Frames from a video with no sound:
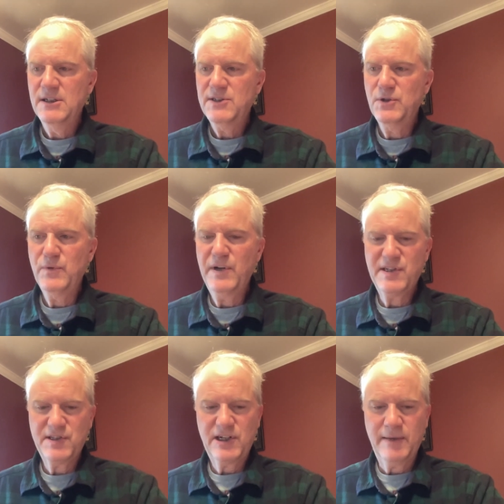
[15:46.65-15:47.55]
Two
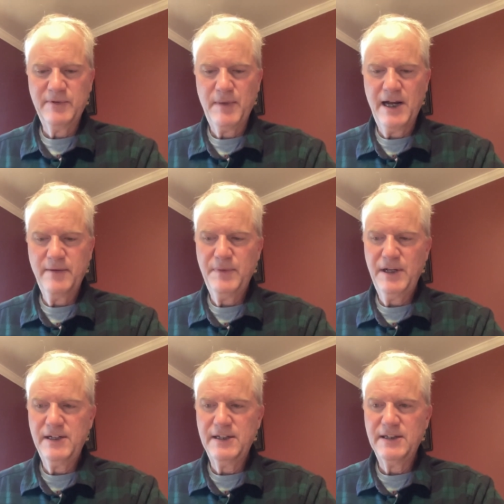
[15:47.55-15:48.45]
reasons that come to mind
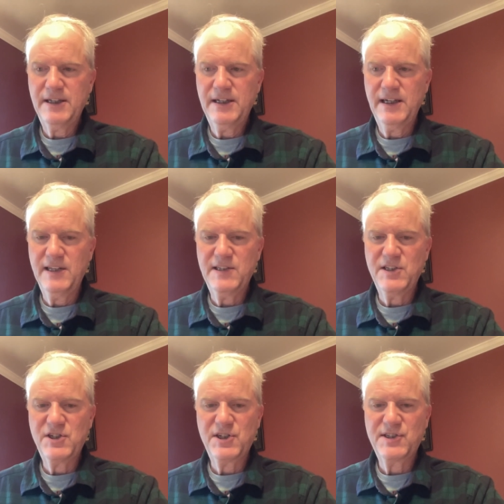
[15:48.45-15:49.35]
immediately is
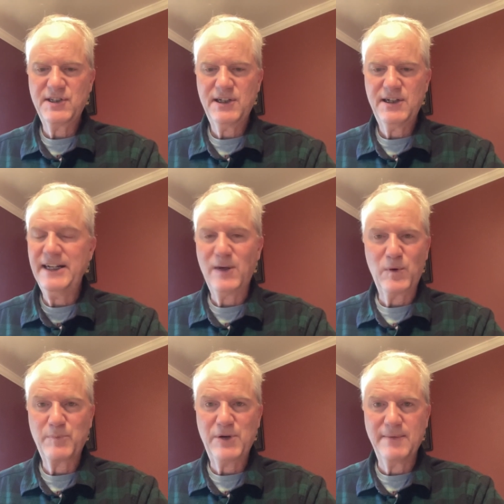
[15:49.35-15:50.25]
it's just a
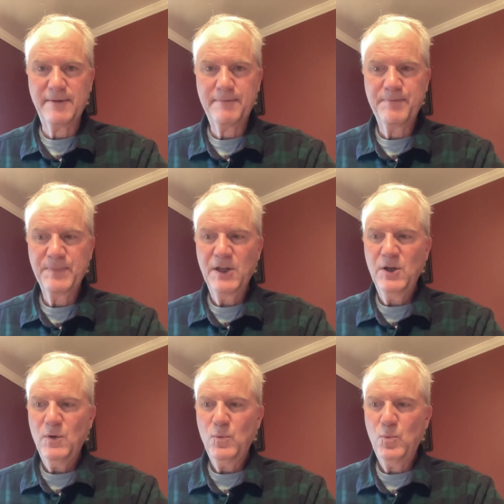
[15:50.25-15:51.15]
network problem
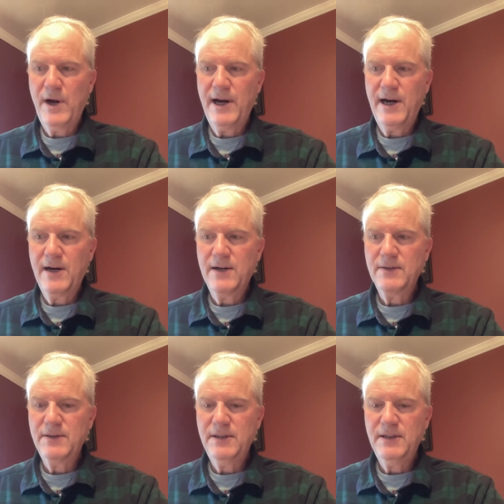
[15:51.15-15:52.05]

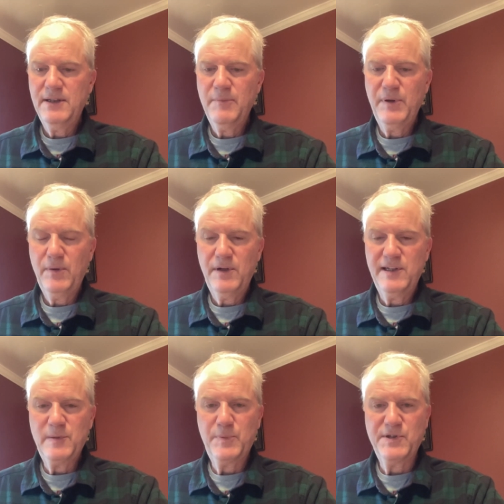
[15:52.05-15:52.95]
where the ability
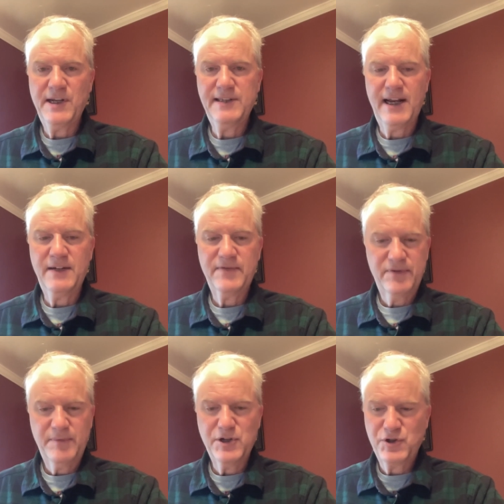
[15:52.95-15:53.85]
to present that
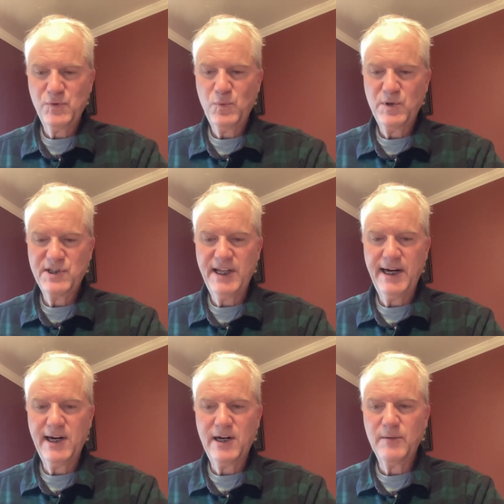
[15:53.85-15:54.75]
information was
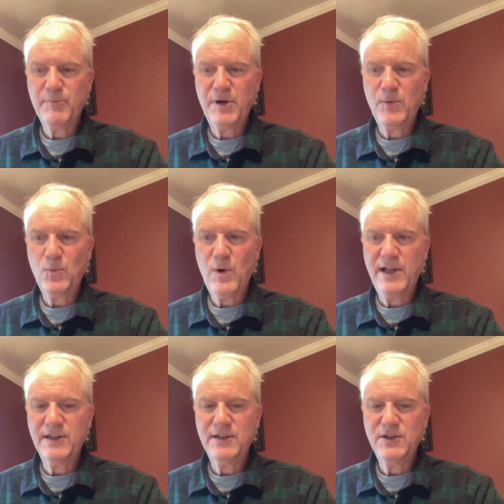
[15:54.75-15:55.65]
there, but
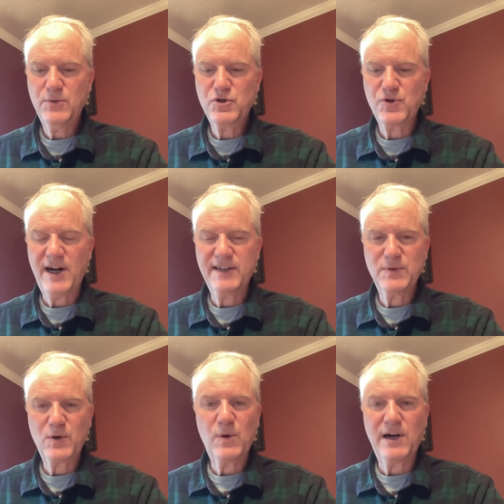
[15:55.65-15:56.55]
when you tried
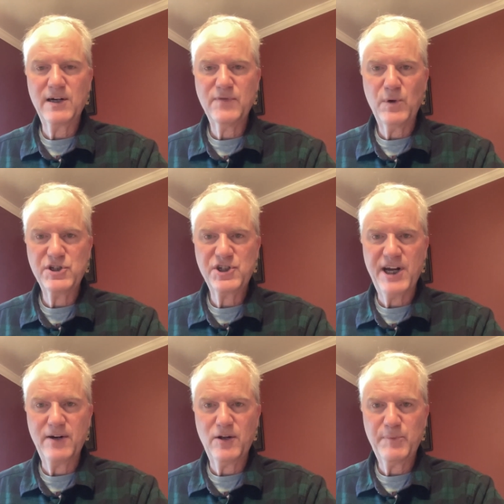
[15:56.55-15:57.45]
to acquire a voice
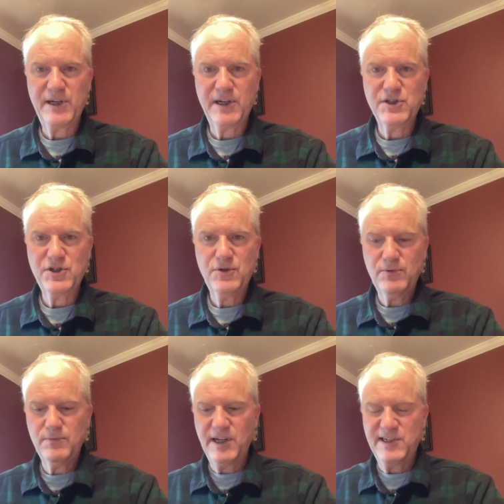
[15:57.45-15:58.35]
channel because
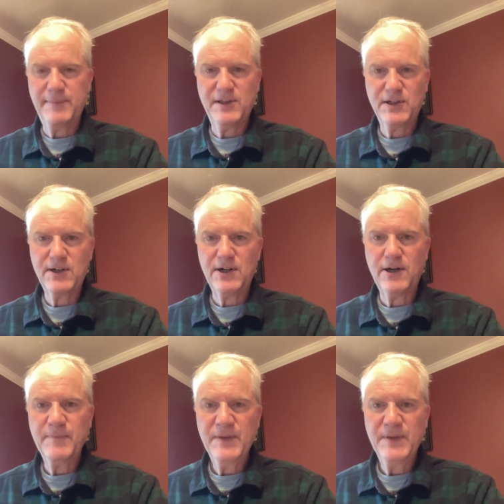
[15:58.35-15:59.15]
you accepted the call,